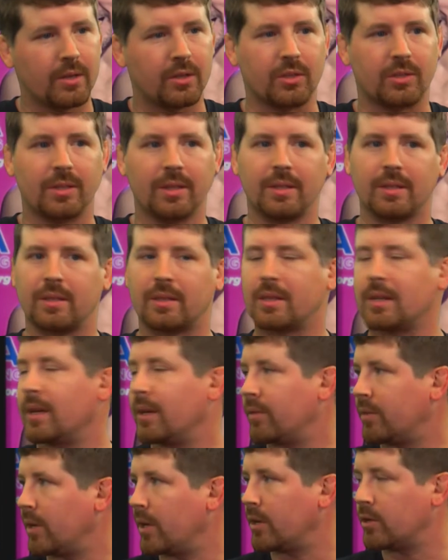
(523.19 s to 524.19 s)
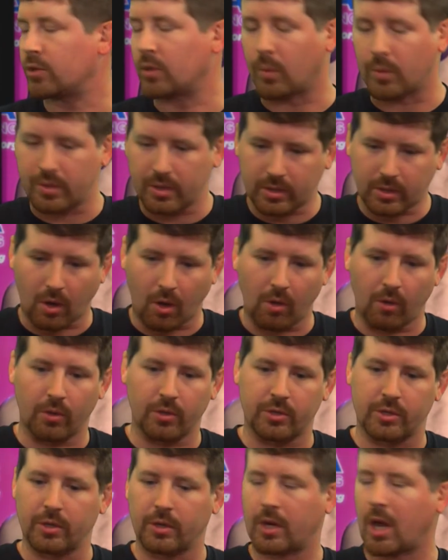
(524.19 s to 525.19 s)
just didn't see it there. So with this
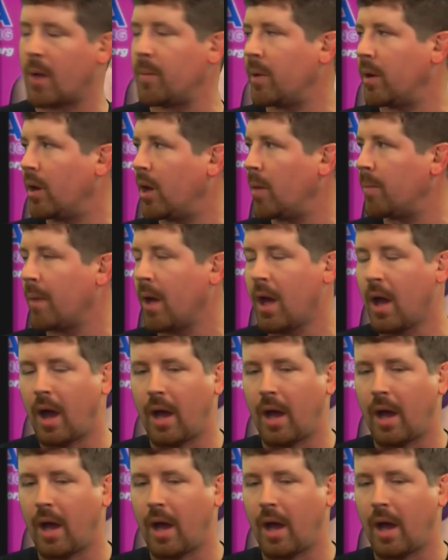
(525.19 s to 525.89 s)
college year coming up,